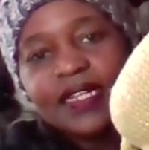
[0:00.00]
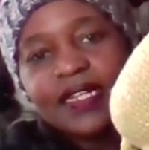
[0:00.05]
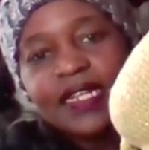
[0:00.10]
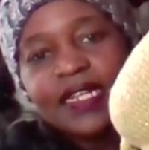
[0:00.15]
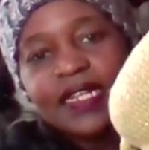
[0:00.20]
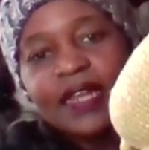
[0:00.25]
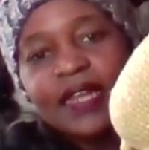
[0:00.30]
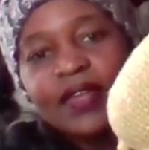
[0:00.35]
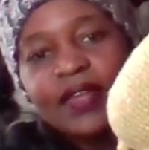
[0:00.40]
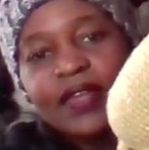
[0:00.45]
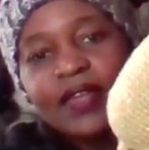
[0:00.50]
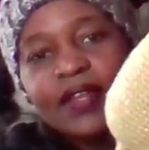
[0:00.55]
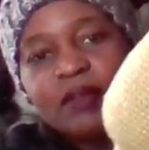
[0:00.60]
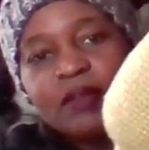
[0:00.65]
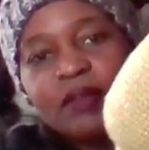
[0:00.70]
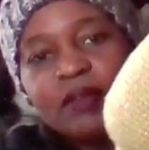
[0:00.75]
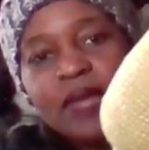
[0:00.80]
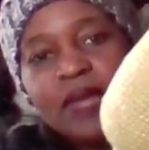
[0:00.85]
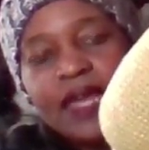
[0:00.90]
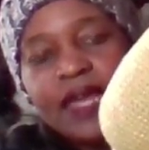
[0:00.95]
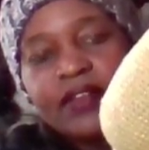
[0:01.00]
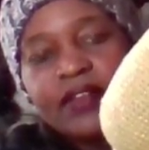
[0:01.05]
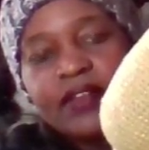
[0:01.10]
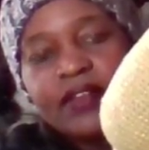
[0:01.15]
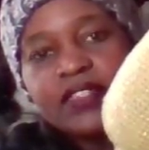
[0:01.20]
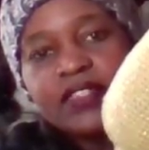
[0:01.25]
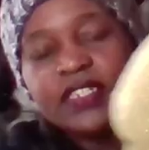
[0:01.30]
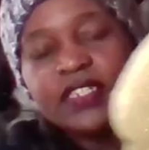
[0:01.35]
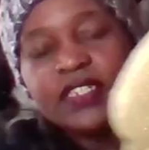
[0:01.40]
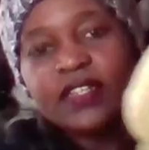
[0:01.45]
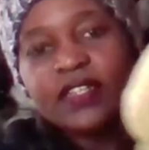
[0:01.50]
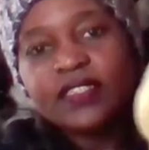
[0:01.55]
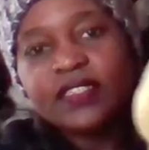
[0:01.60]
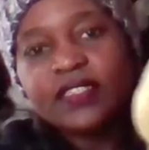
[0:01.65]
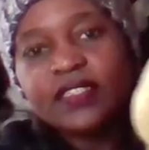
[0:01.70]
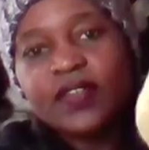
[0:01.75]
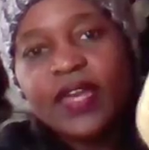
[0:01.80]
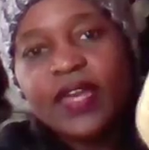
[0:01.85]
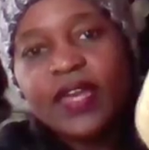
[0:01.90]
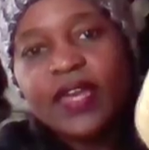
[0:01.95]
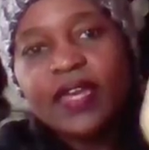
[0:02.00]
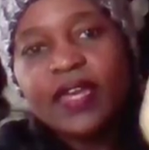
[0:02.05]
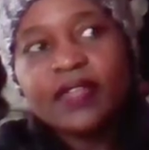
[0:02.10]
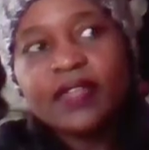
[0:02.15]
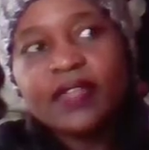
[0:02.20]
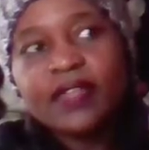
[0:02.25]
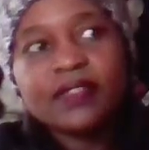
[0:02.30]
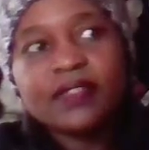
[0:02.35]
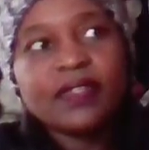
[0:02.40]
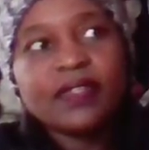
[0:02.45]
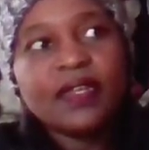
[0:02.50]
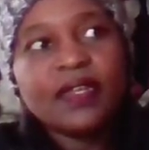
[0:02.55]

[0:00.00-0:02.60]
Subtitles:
Now, in her pattern, she also has